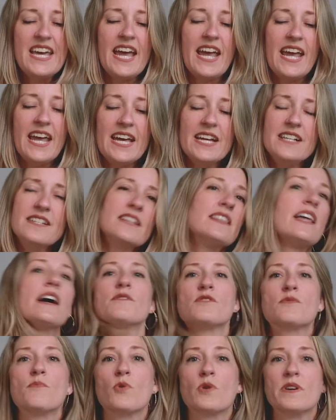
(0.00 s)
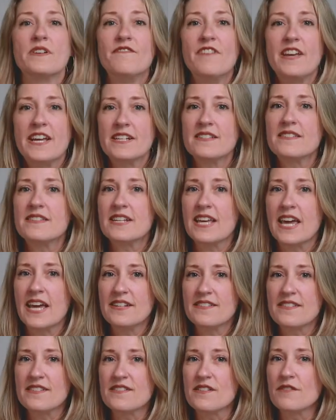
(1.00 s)
and allows more advanced
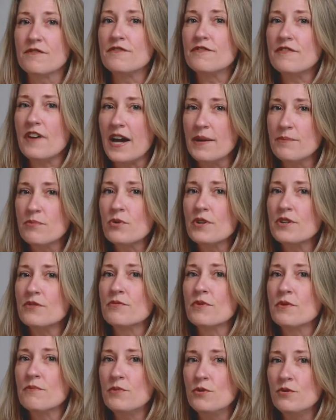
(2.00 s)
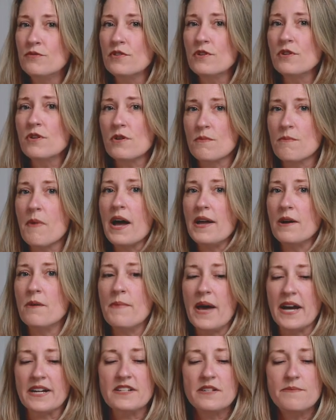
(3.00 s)
cases of fibroid removal or
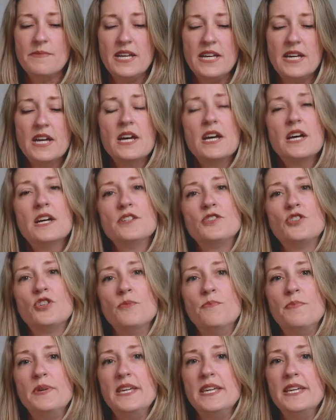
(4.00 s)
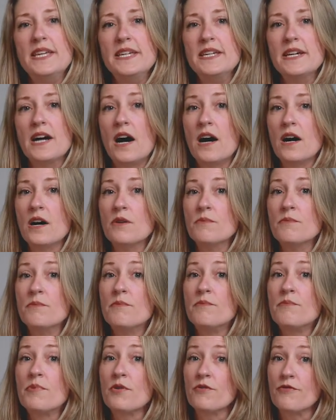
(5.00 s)
myomectomy to be um,
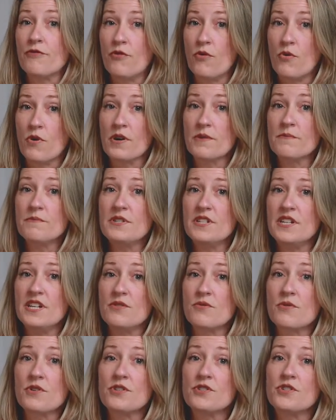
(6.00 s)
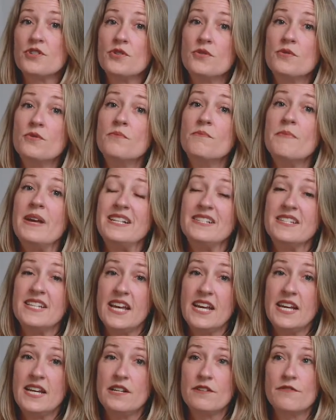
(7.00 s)
performed in order to
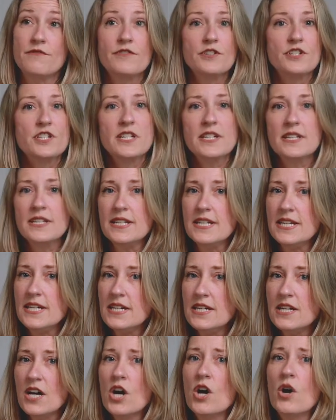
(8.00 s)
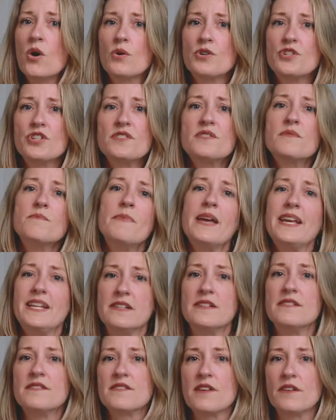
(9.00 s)
maintain fertility or just
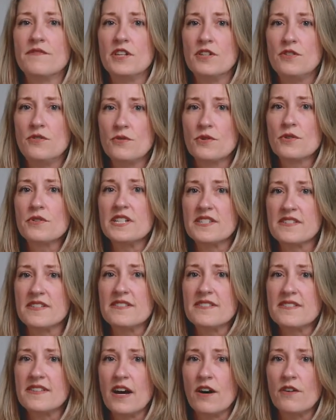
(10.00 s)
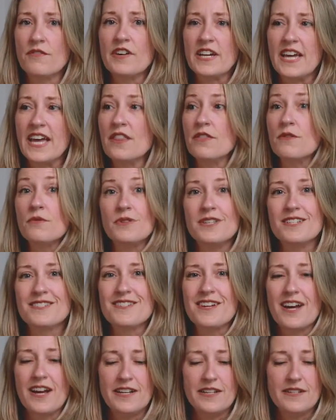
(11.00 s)
maintenance of the uterus itself, again through these
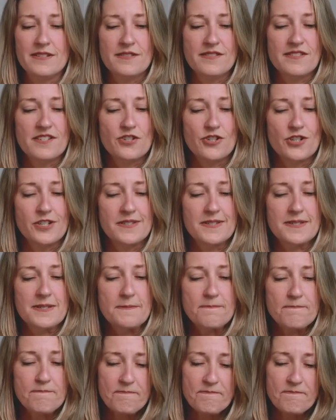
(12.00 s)
tiny incisions.